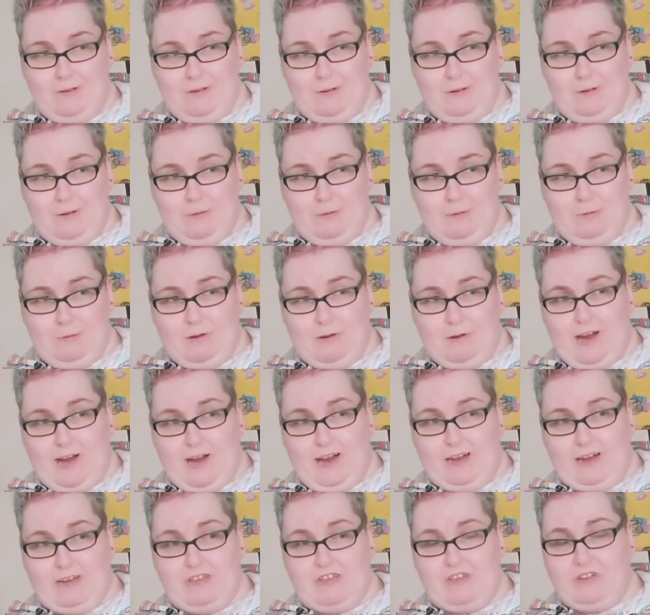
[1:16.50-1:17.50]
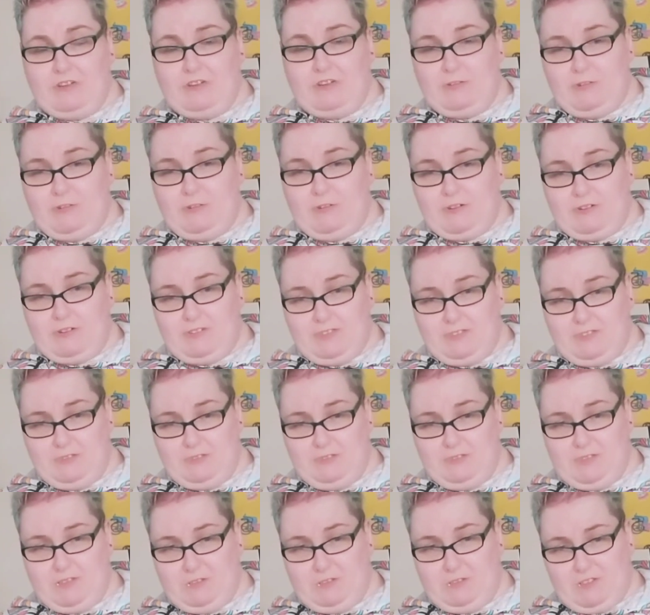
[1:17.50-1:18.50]
what it actually looks and
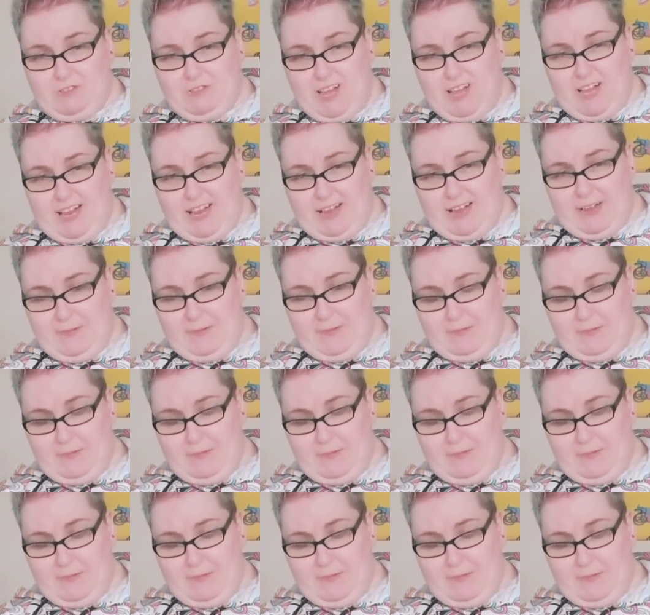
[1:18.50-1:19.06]
feels like.